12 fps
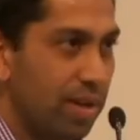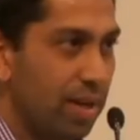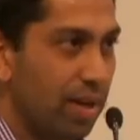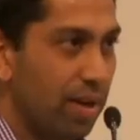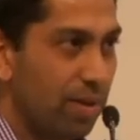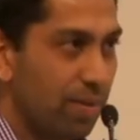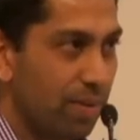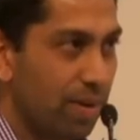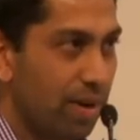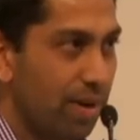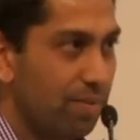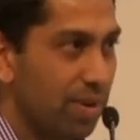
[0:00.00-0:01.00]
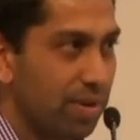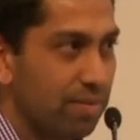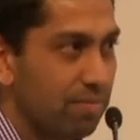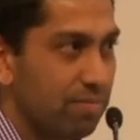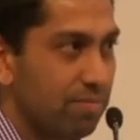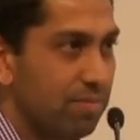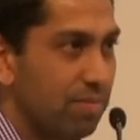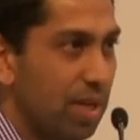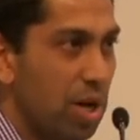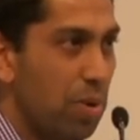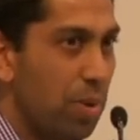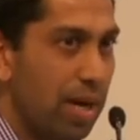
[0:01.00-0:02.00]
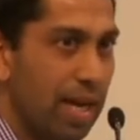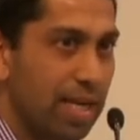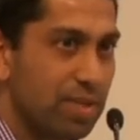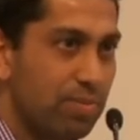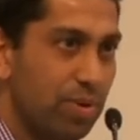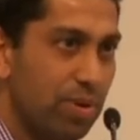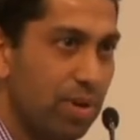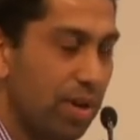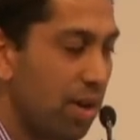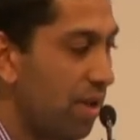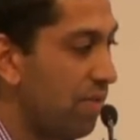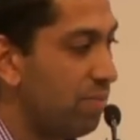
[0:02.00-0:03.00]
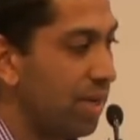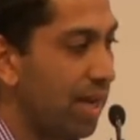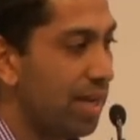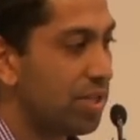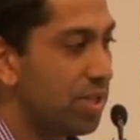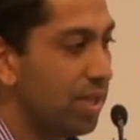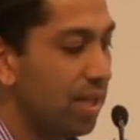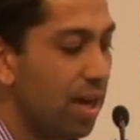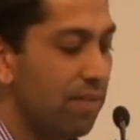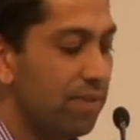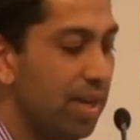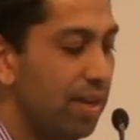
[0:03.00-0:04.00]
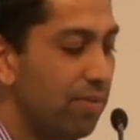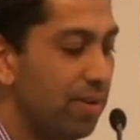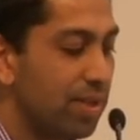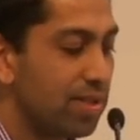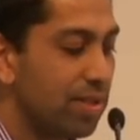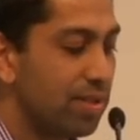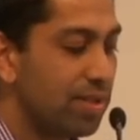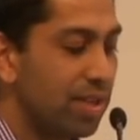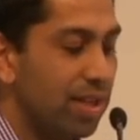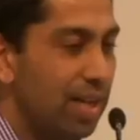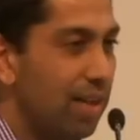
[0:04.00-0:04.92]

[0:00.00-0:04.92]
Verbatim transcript: You know, I'm not, you know, an expert. I don't have a P H D. I haven't done any research.